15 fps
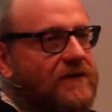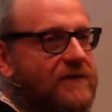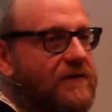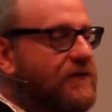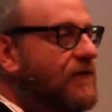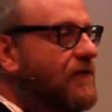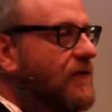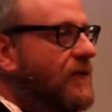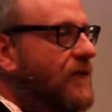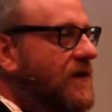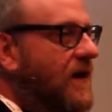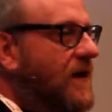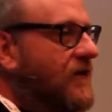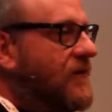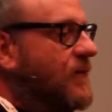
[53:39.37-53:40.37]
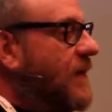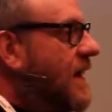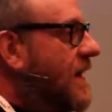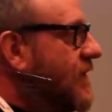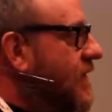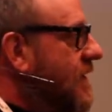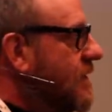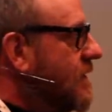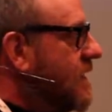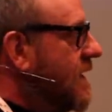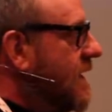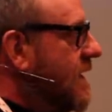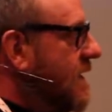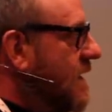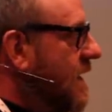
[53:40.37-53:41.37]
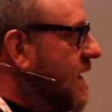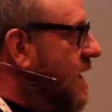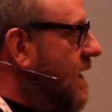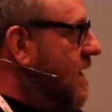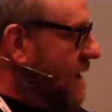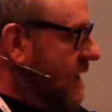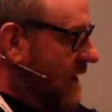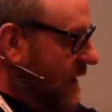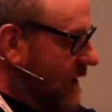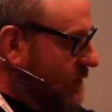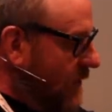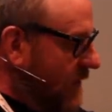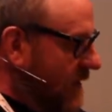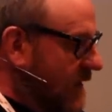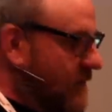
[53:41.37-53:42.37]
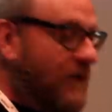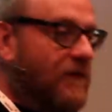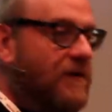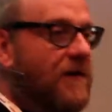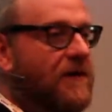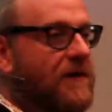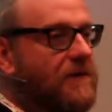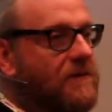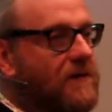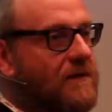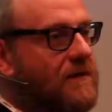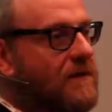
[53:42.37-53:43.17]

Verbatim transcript: I could talk for days about it, really, but I'm not going to